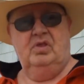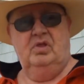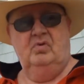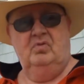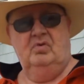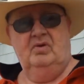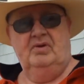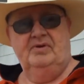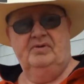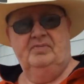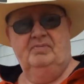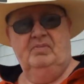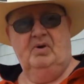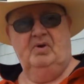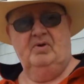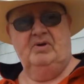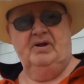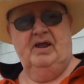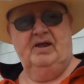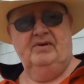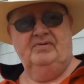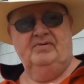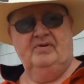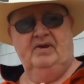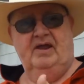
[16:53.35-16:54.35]
we'll spoke
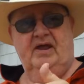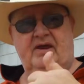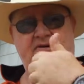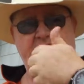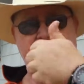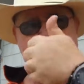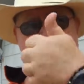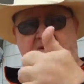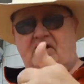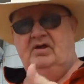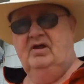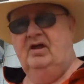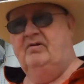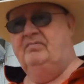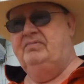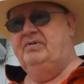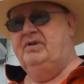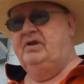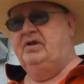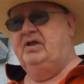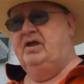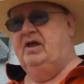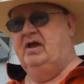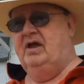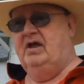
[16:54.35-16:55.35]
at you later. Love
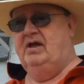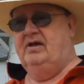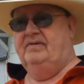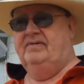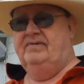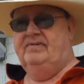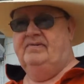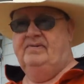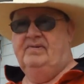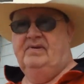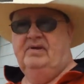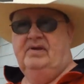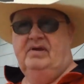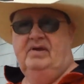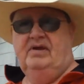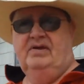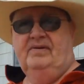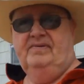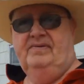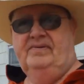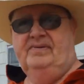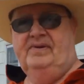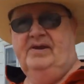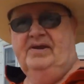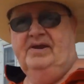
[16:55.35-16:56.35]
you guys.
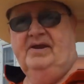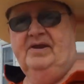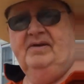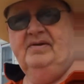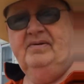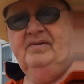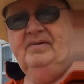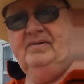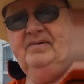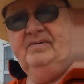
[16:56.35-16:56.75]
See ya.